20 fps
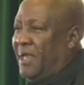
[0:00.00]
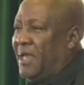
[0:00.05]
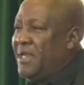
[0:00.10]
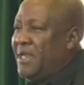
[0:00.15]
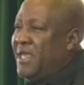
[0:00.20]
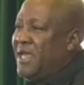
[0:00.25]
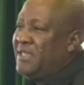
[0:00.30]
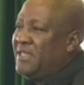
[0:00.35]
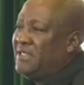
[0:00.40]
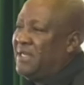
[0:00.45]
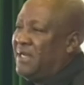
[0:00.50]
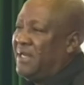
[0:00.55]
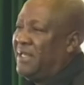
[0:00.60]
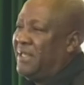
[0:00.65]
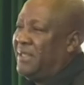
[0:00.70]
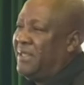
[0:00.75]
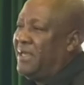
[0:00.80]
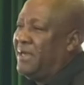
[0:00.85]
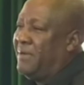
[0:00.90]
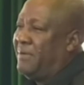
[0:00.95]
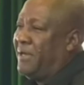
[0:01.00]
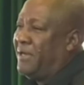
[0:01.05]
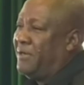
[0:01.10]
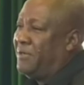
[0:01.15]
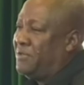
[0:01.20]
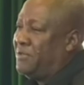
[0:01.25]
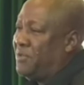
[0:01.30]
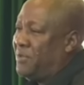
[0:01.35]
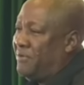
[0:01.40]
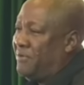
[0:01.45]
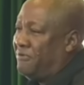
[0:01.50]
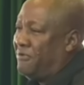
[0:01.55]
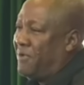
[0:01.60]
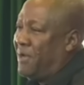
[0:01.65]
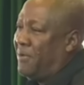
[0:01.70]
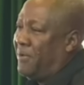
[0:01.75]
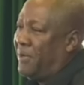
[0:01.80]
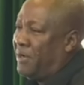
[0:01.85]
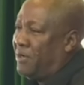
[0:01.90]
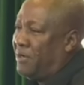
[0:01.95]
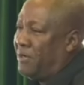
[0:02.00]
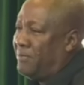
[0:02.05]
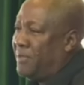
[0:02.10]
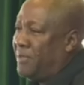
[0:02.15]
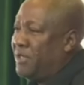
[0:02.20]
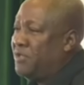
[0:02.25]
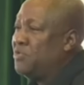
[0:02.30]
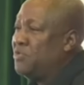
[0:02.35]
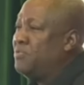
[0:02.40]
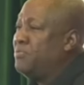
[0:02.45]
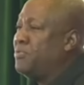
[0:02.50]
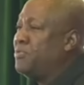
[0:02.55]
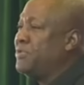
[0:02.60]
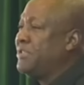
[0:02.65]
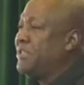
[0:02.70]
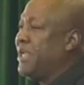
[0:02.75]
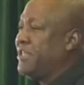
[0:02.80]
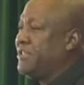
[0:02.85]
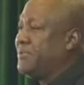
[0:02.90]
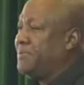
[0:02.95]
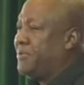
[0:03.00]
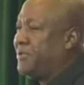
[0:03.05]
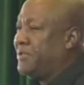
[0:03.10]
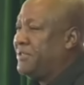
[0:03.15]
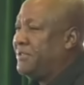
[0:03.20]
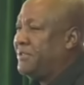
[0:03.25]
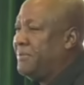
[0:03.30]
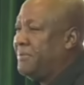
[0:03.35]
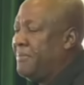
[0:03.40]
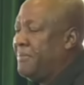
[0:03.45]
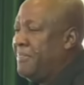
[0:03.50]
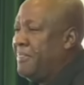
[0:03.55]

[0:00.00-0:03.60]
And here's another thing about the 24-hour economy. It will boost exports.